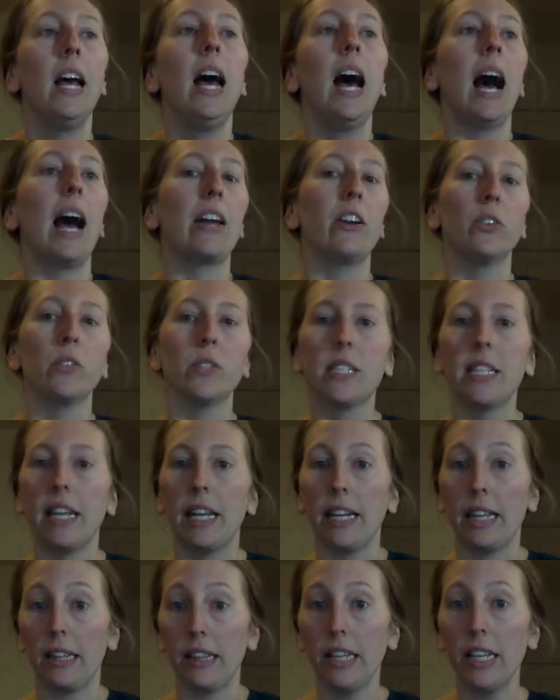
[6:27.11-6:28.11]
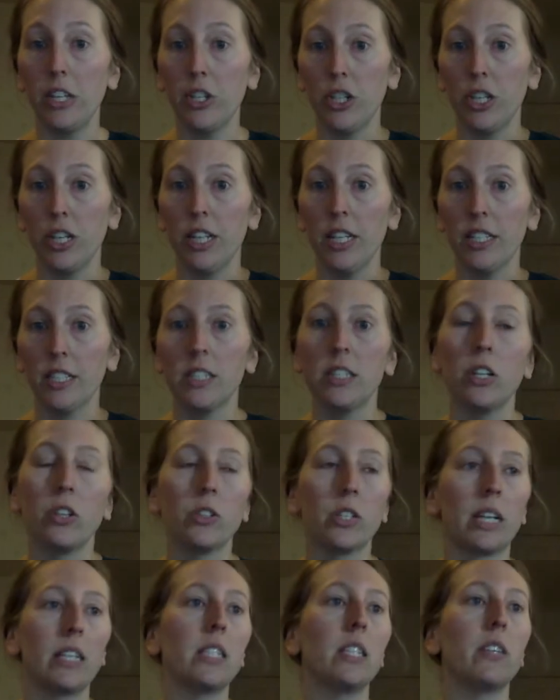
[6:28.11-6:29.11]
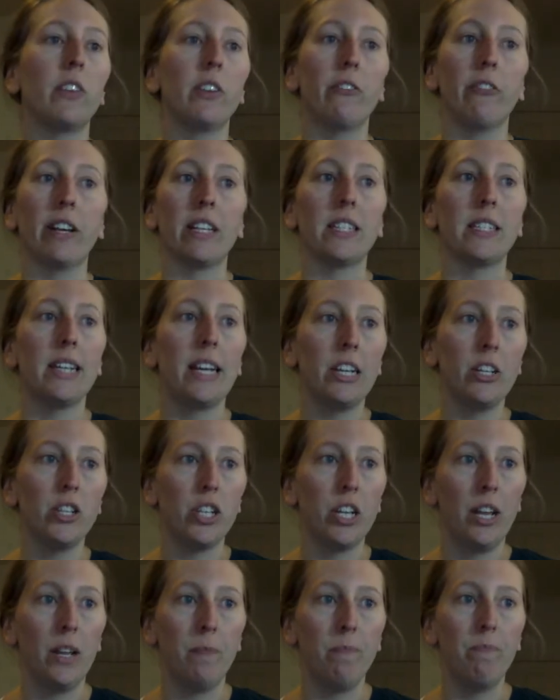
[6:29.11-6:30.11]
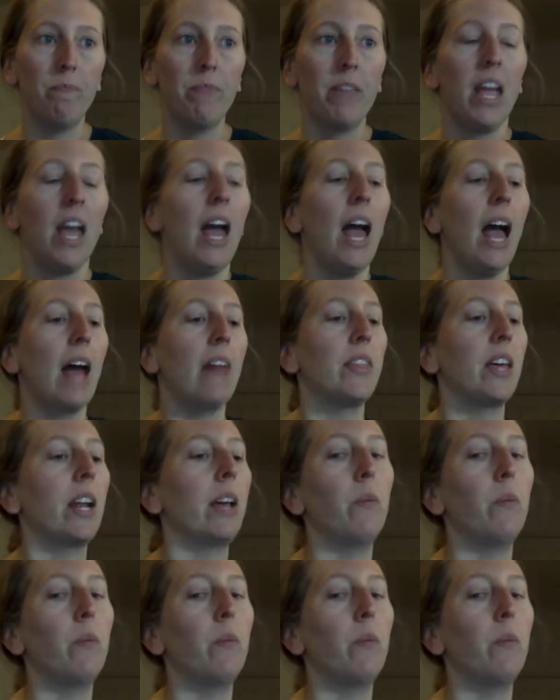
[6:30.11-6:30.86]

I don't see any lesions, no signs of infestation. And then I